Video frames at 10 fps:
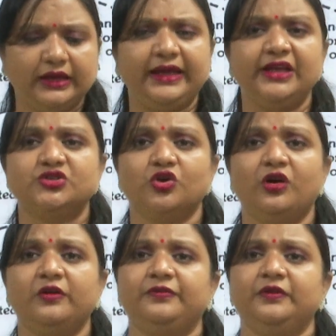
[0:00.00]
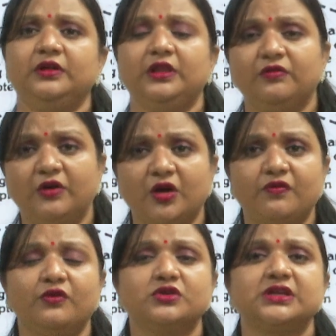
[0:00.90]
the age of the
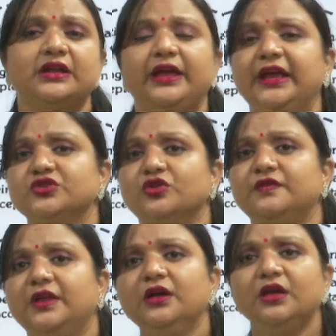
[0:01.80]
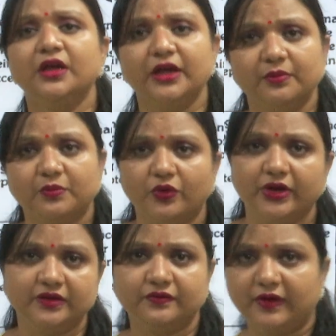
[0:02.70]
workforce and age of the
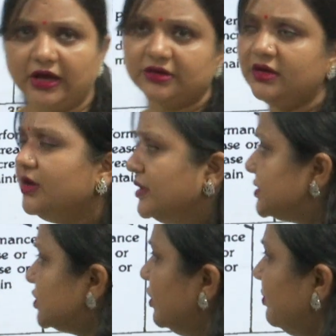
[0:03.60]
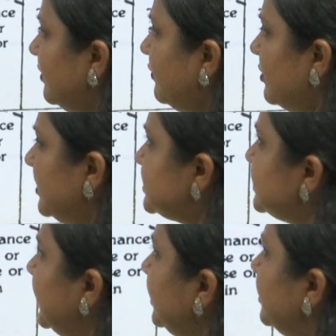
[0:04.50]
employee in fact. So,
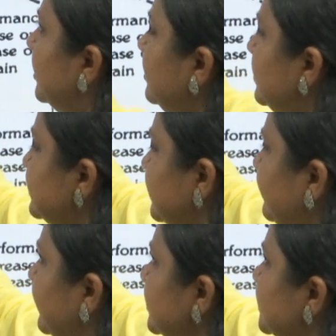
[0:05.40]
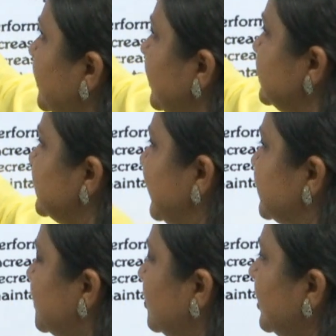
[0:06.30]
performance like uh, the first one is
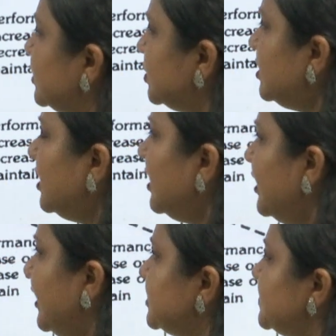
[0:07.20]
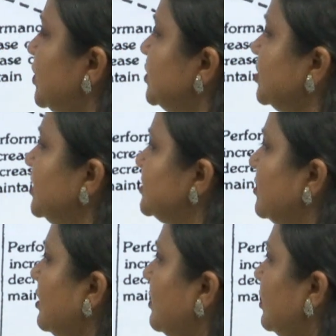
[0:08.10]
exploration. Exploration is
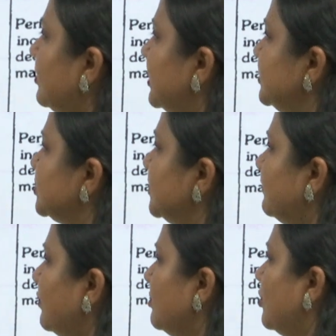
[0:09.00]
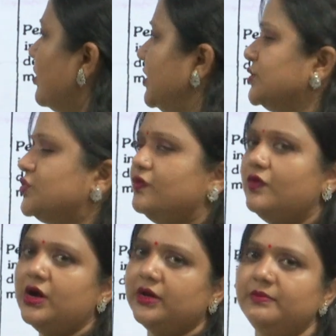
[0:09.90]
all about transition from college to
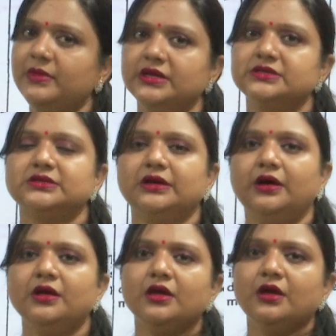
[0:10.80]
work means uh,